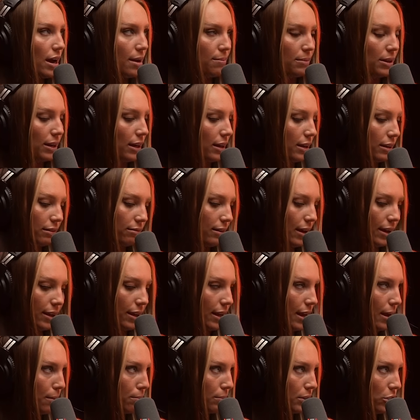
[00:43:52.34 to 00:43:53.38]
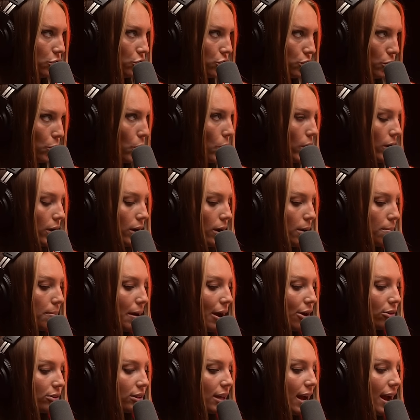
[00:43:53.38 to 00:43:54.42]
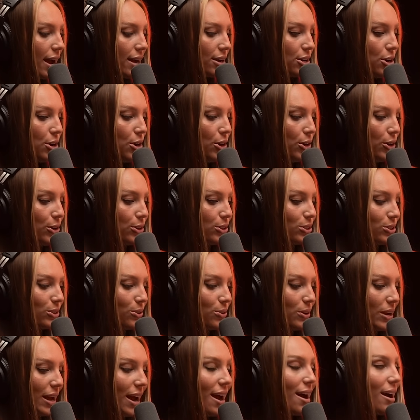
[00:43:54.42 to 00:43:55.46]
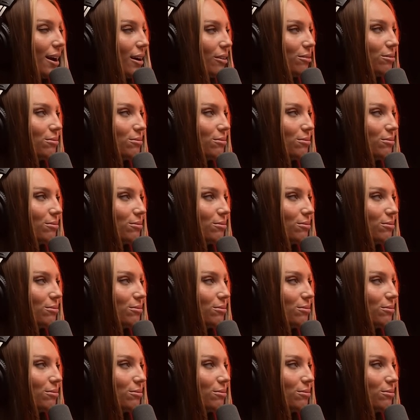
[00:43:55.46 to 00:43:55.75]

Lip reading: I mean, I can't be sure about that. So yeah.